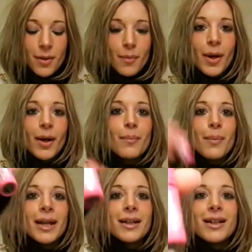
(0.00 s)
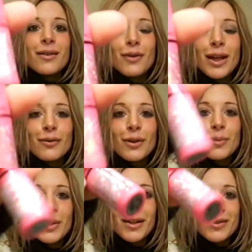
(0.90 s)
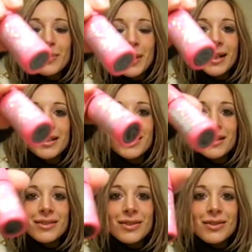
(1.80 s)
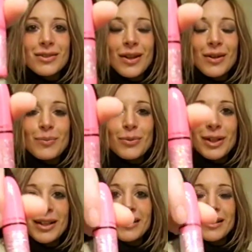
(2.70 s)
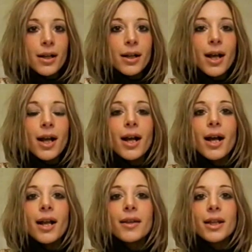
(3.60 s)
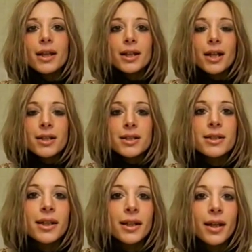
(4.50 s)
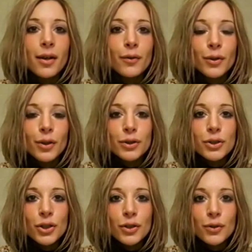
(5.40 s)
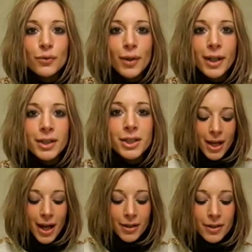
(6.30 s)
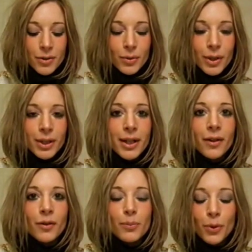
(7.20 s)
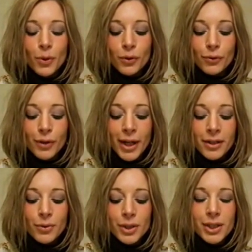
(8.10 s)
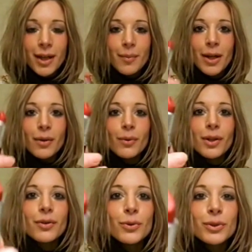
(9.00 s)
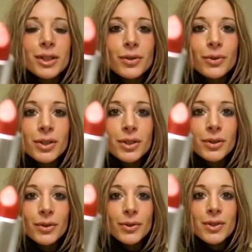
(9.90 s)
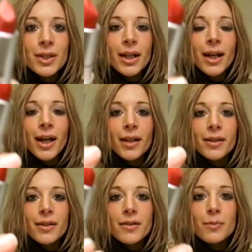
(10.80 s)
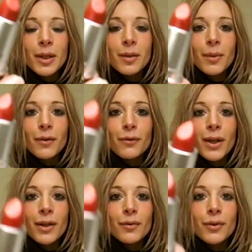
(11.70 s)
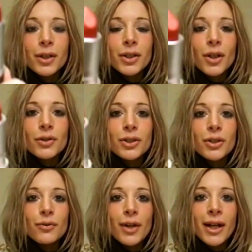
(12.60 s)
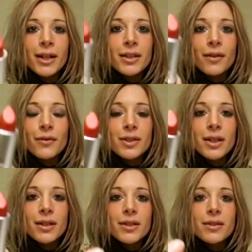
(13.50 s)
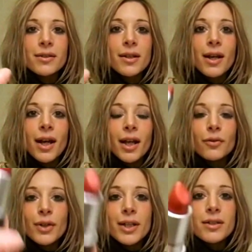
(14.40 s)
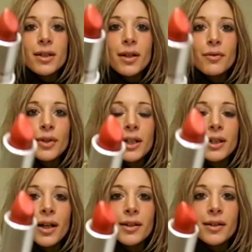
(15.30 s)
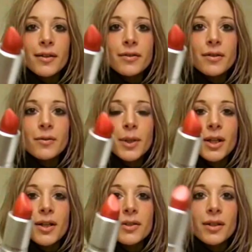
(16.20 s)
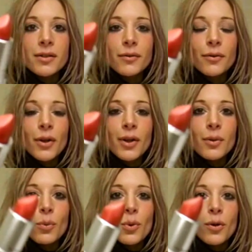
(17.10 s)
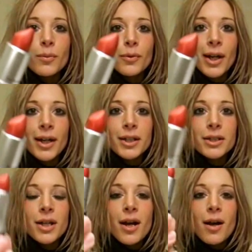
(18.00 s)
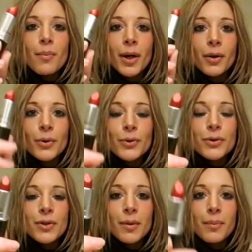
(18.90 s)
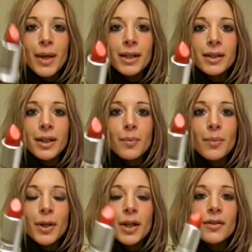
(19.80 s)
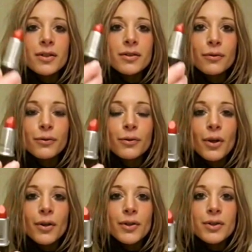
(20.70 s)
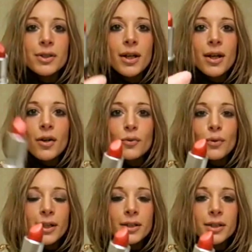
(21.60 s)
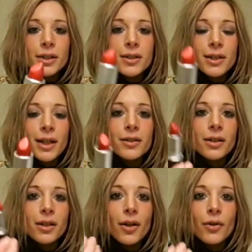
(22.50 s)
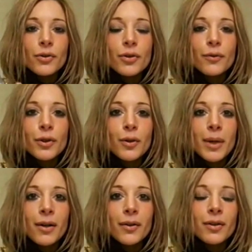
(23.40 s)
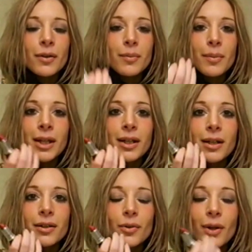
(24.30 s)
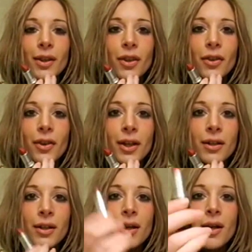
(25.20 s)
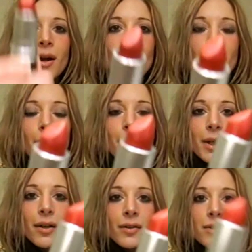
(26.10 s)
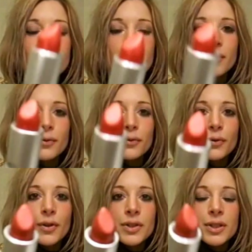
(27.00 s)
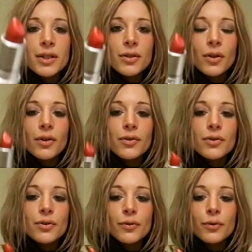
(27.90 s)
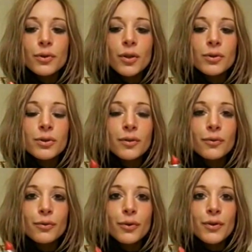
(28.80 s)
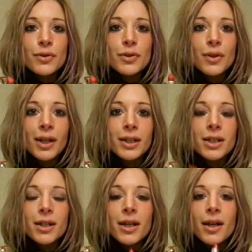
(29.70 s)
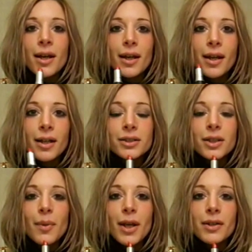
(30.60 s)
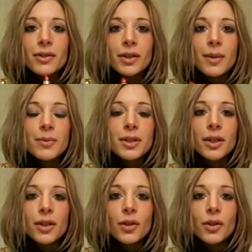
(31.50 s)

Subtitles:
But mainly a favourite because the packaging is just so brilliant. And then lastly, I've got two red shades. And this one is Port Red, which came out with Naughty Nauticals. And this has been my favourite go-to red ever since. And the reason I really like this is because it's a very warm red, but also mainly because it's a frost. Red can tend to close off your mouth and make it look quite thin. But because this is a frost and it's got a sort of golden frost to it, it actually makes your lips look